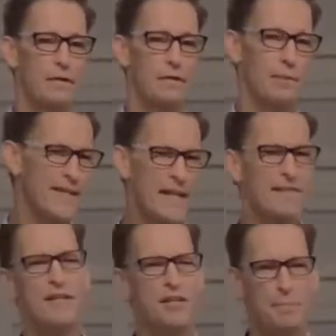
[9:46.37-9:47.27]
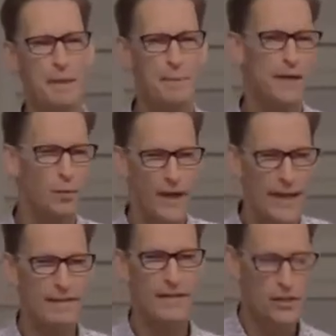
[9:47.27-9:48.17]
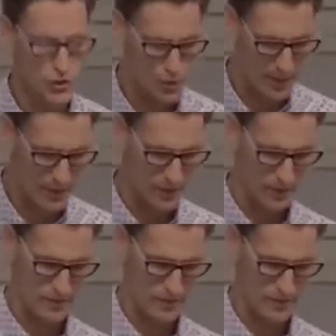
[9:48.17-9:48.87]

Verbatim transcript: Why can't they just be better? Why can't they just do better?